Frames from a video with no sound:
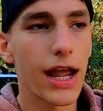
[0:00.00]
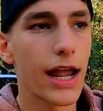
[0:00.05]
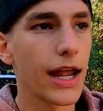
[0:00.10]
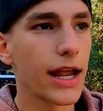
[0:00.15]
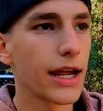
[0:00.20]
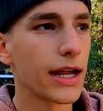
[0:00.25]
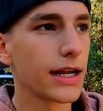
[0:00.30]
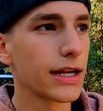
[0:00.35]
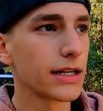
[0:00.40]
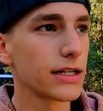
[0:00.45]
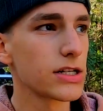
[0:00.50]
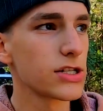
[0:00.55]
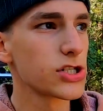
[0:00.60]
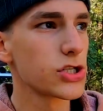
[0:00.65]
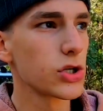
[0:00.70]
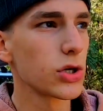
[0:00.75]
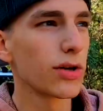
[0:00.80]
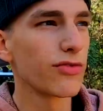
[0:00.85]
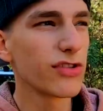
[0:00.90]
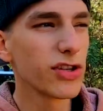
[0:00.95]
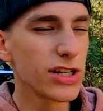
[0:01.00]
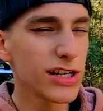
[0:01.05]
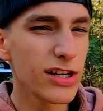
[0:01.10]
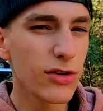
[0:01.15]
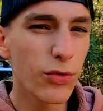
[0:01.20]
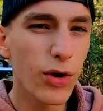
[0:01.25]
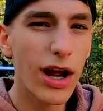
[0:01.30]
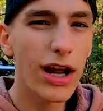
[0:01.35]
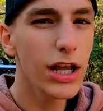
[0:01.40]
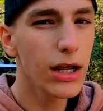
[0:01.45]
And so if you did
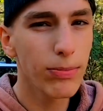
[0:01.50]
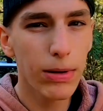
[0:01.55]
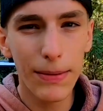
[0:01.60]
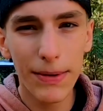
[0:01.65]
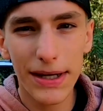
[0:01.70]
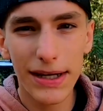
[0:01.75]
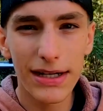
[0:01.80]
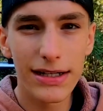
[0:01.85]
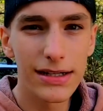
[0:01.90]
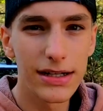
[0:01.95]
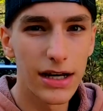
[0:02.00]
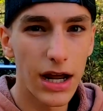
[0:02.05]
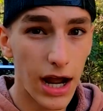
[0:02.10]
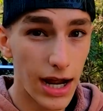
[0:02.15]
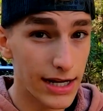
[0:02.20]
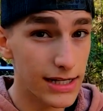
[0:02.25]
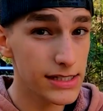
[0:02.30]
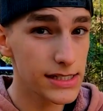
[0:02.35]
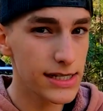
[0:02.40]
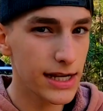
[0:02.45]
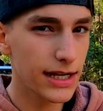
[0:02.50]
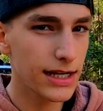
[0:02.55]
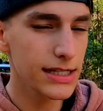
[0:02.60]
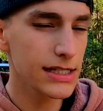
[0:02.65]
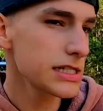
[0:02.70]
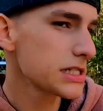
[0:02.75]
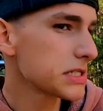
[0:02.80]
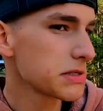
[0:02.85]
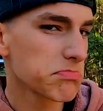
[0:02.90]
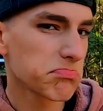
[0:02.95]
it right, you could probably get 9
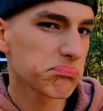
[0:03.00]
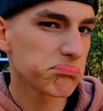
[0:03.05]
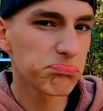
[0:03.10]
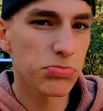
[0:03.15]
seconds.